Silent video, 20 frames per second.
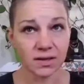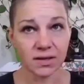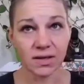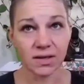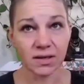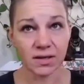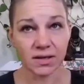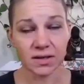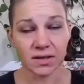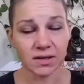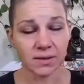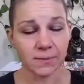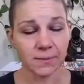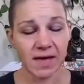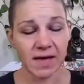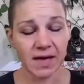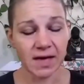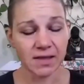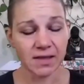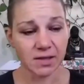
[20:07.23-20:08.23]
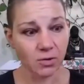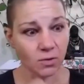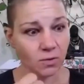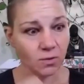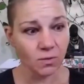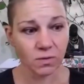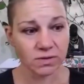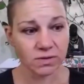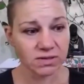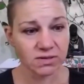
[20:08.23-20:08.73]
the path, it
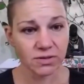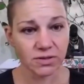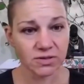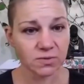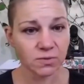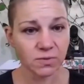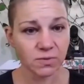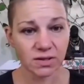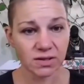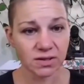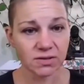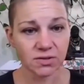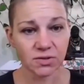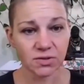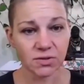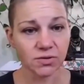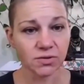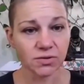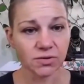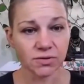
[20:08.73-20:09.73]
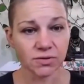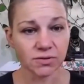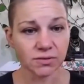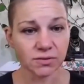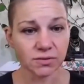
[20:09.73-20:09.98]
always starts with the internal.